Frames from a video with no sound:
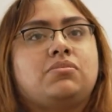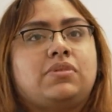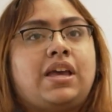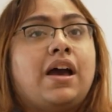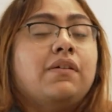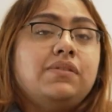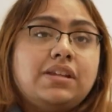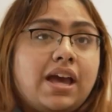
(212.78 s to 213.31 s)

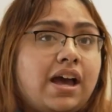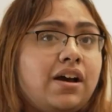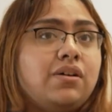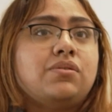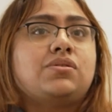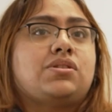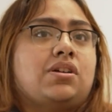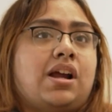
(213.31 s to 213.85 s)

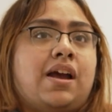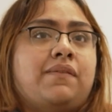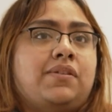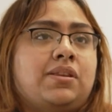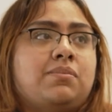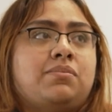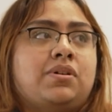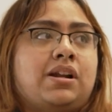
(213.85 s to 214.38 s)
countdowns or
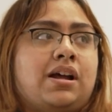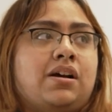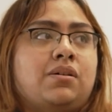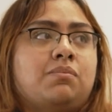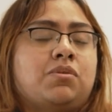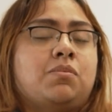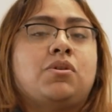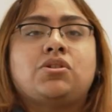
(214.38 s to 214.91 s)
having them put
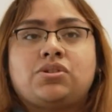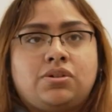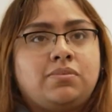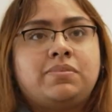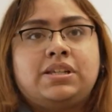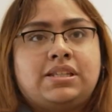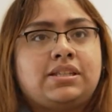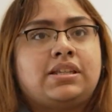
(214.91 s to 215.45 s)
out promotional
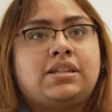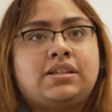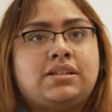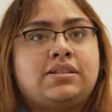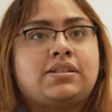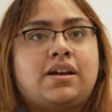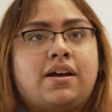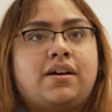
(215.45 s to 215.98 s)

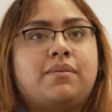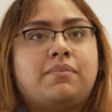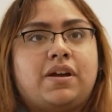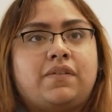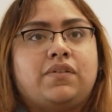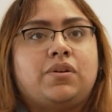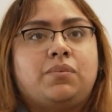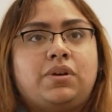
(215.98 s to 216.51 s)
pieces
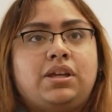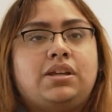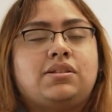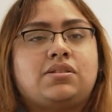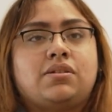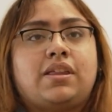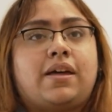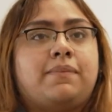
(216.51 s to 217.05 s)
every week
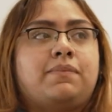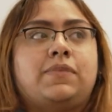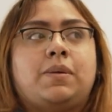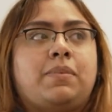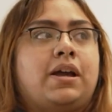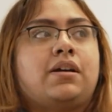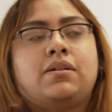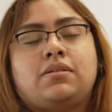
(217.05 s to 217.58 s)
so that
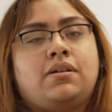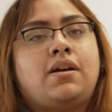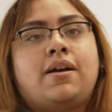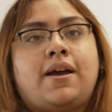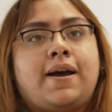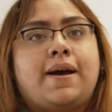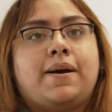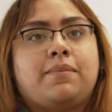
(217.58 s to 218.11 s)
the
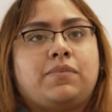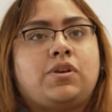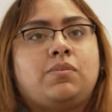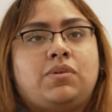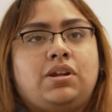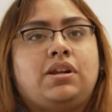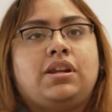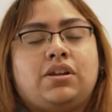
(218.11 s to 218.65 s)
BECA
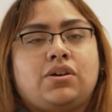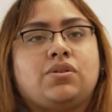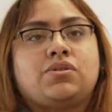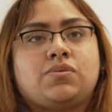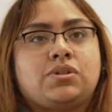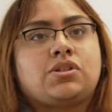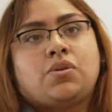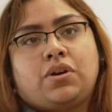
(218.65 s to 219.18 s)
community knows
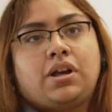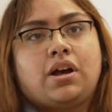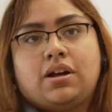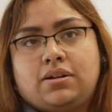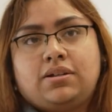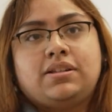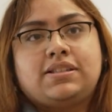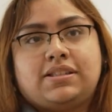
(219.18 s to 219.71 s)
what's going
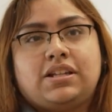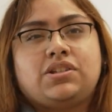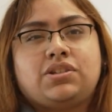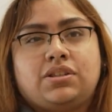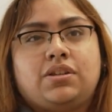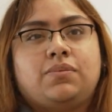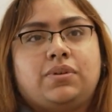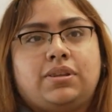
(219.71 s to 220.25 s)
on,
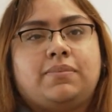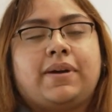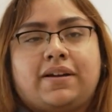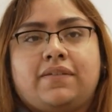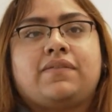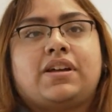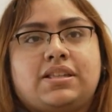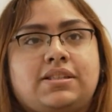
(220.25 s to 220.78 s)
essentially, with
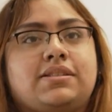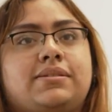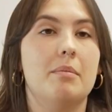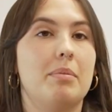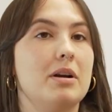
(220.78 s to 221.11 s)
BECAFest.